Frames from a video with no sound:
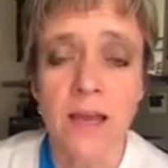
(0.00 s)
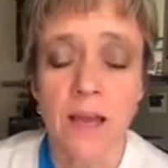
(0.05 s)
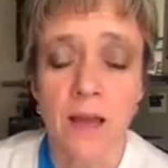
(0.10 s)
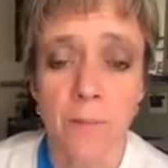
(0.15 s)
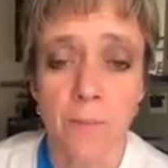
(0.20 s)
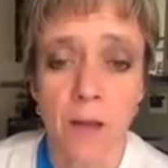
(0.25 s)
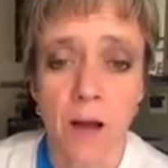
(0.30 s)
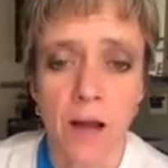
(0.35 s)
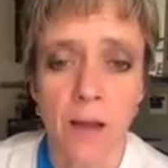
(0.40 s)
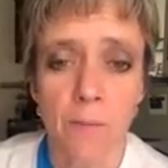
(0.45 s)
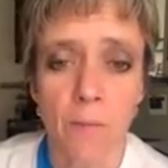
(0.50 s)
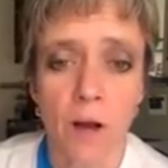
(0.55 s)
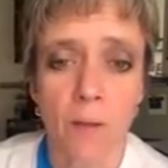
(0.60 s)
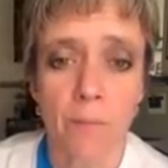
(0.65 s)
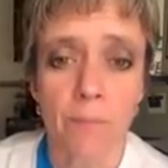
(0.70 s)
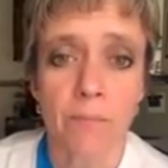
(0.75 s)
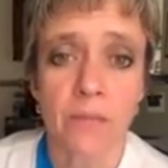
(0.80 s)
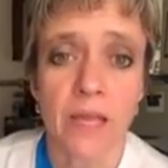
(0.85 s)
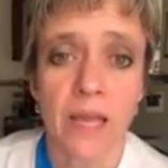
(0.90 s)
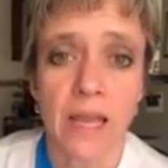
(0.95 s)
Hi,
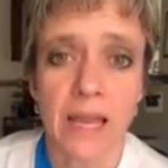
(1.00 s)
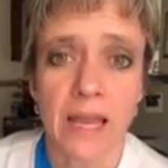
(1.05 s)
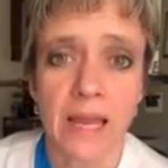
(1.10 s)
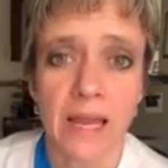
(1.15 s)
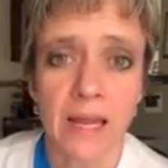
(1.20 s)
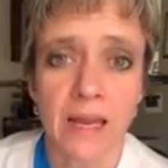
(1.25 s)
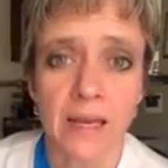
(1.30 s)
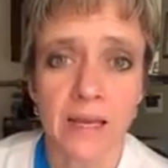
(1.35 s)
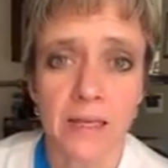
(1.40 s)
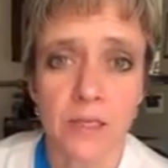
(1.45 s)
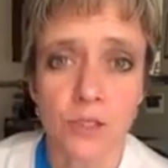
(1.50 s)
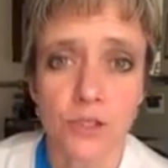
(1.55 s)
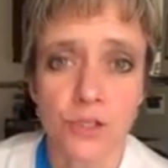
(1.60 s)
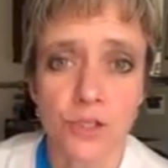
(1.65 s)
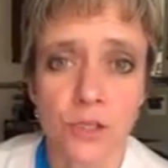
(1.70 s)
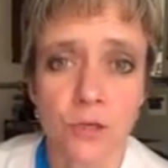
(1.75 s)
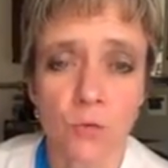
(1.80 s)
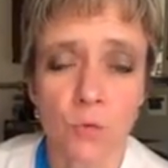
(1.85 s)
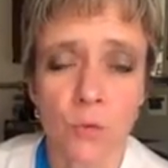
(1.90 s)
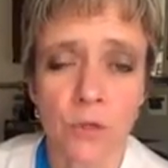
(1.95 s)
Mom. And
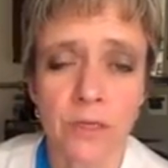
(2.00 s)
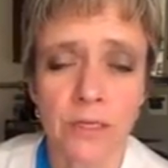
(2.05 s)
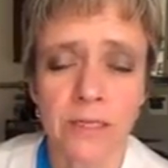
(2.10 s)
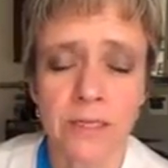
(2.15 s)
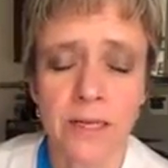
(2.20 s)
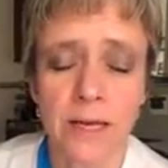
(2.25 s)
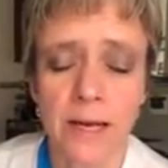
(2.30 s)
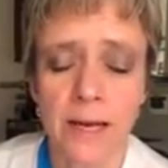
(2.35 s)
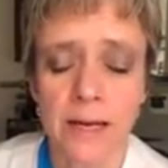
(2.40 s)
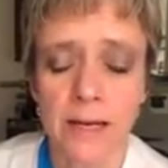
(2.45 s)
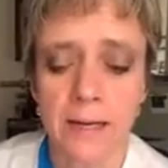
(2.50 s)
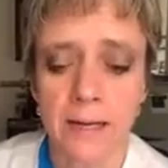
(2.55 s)
she would